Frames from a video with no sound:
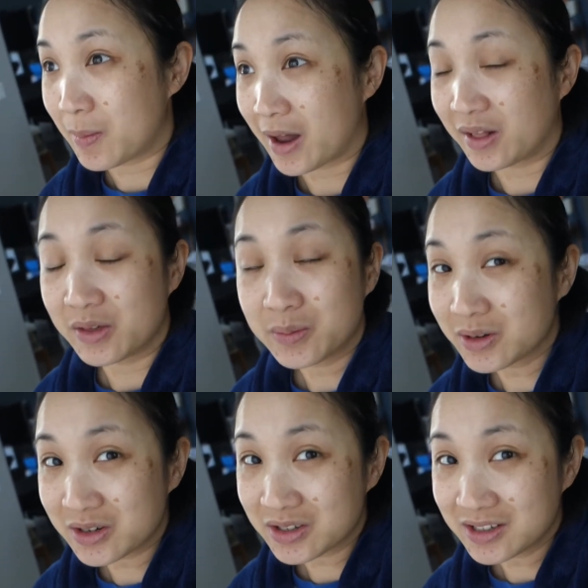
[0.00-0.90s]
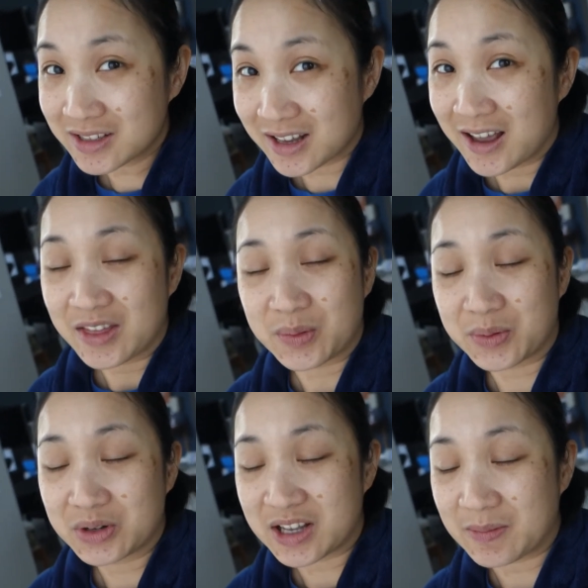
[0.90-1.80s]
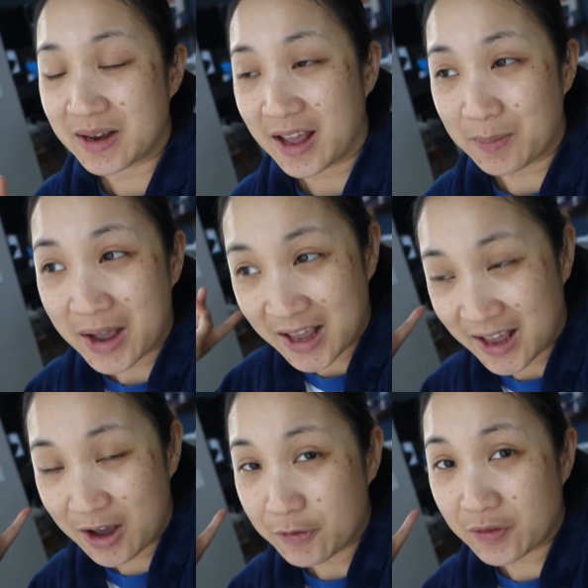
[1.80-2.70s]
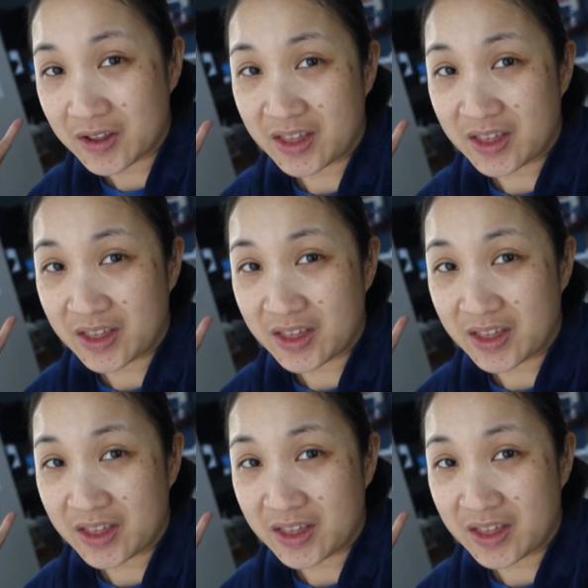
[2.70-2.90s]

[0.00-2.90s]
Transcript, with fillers: Battle of the Birds the birds have been MIA out front.